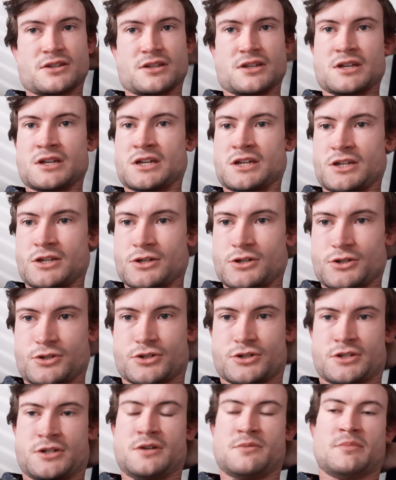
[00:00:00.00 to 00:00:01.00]
It
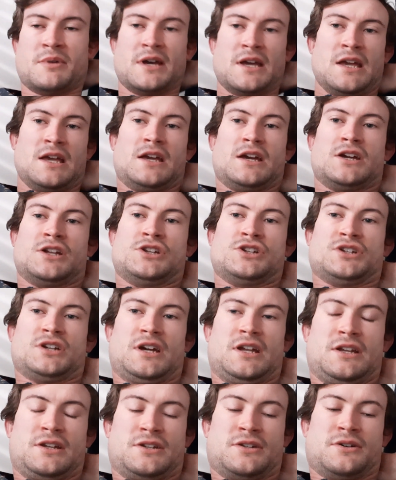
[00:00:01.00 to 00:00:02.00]
used to be in
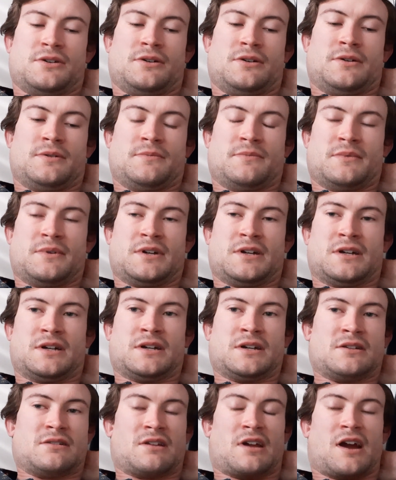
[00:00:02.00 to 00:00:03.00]
Gen 2
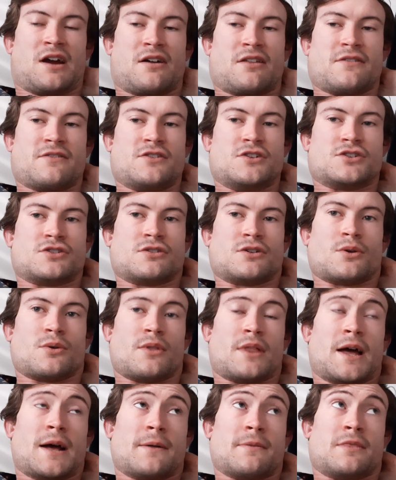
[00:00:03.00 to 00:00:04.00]
and Car of the Future and
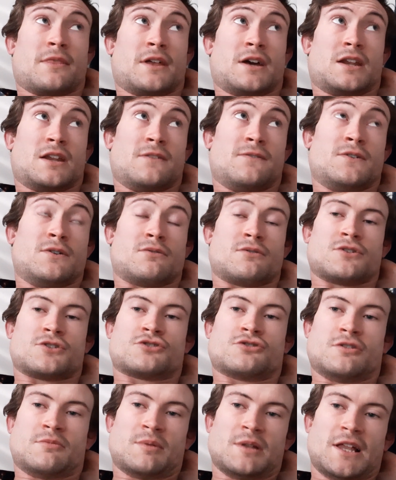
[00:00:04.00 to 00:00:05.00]
all that if you were a
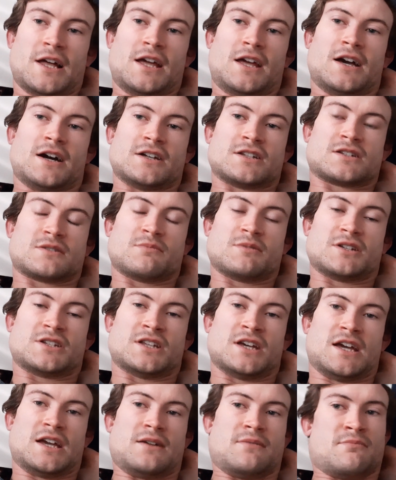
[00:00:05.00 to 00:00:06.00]
AAA customer
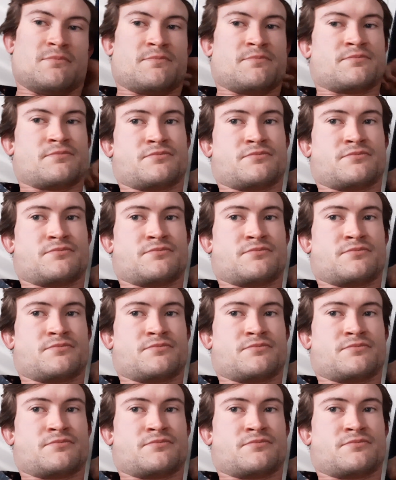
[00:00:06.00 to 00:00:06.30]
team,